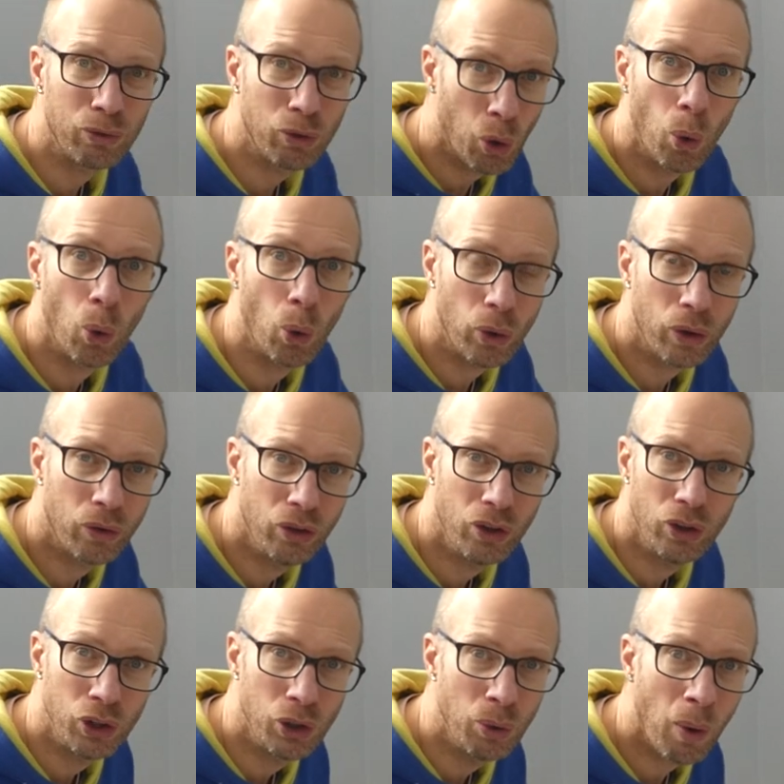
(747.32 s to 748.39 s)
of caulk
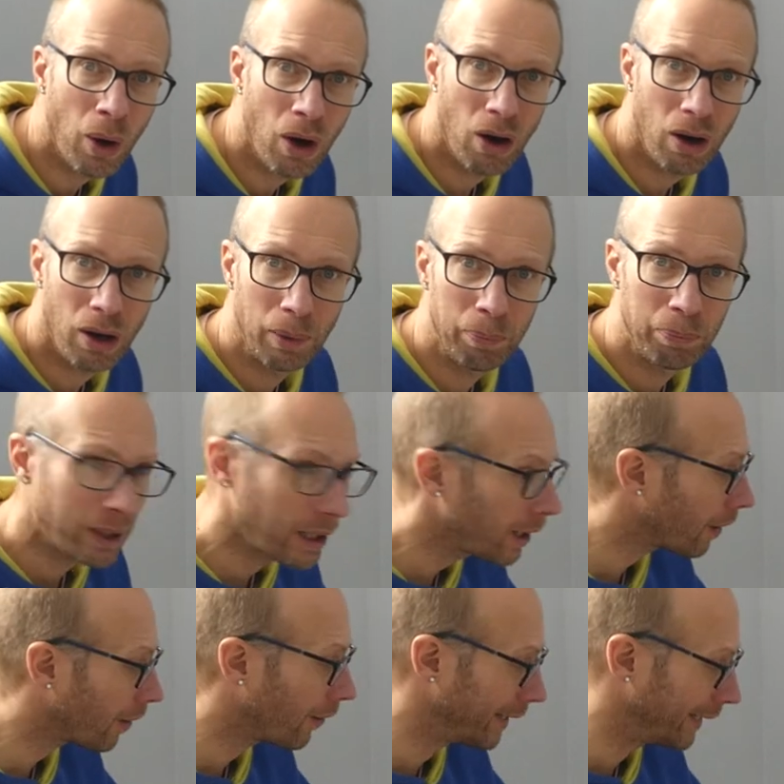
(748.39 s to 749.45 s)
that you are
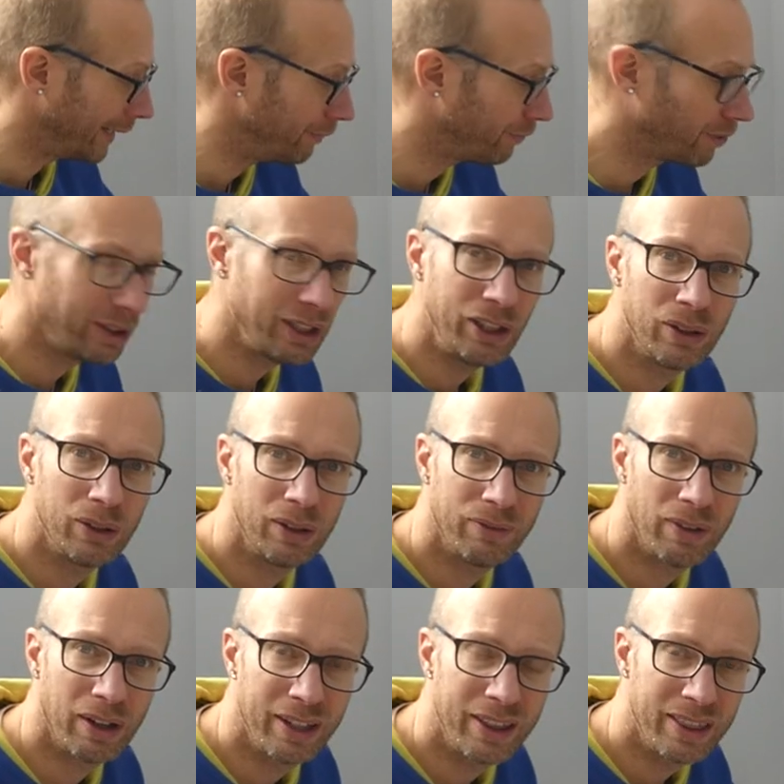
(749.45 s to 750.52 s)
applying. If you're only doing a
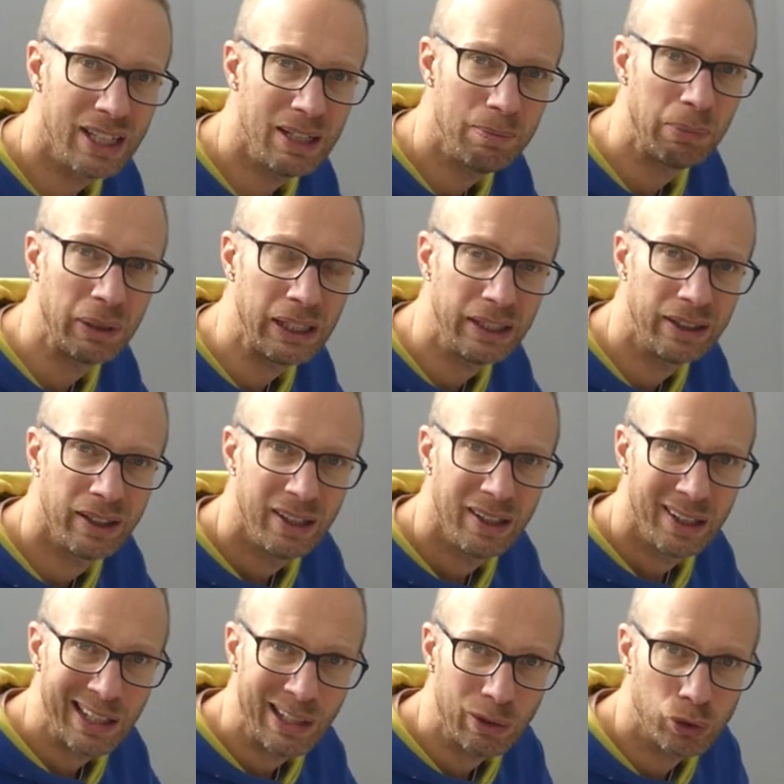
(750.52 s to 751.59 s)
very thin bead,
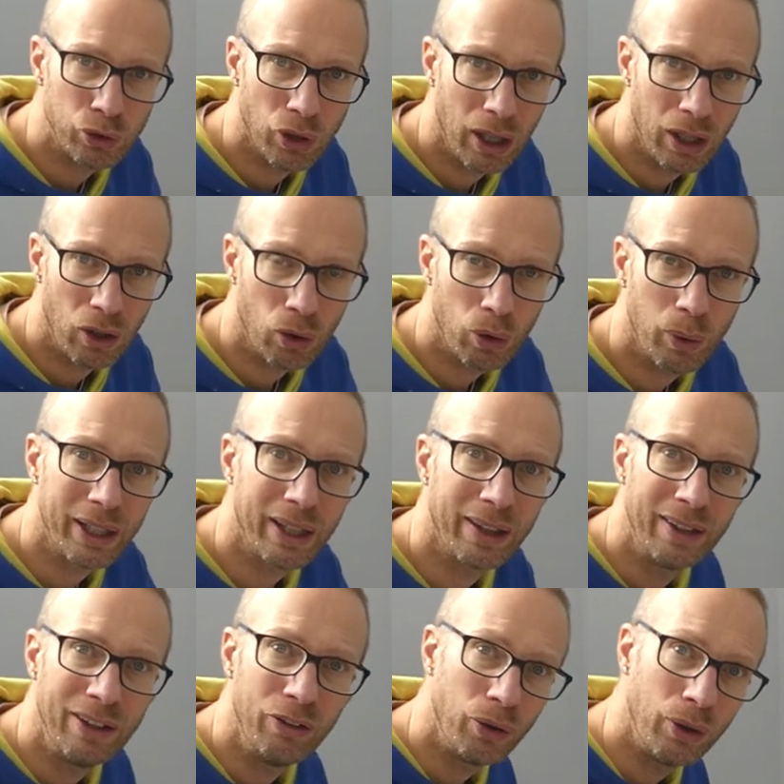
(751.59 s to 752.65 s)
it will dry a lot quicker
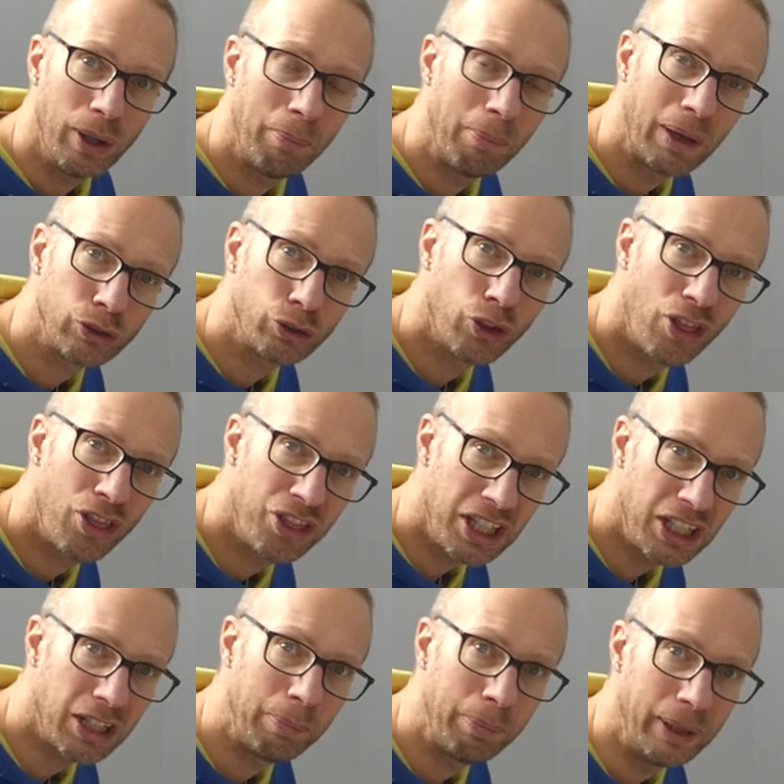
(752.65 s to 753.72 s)
than doing a much
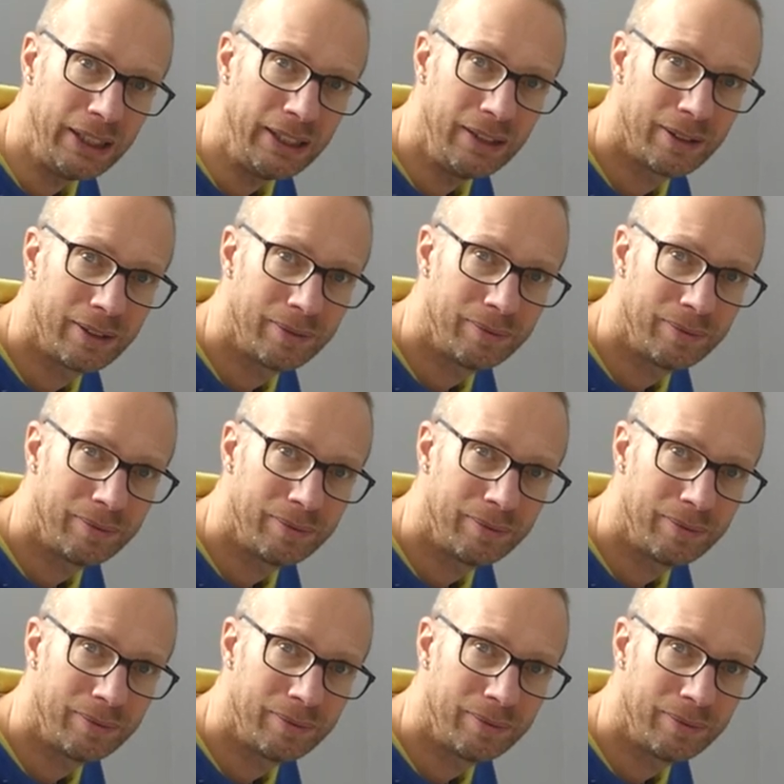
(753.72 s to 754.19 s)
thicker bead.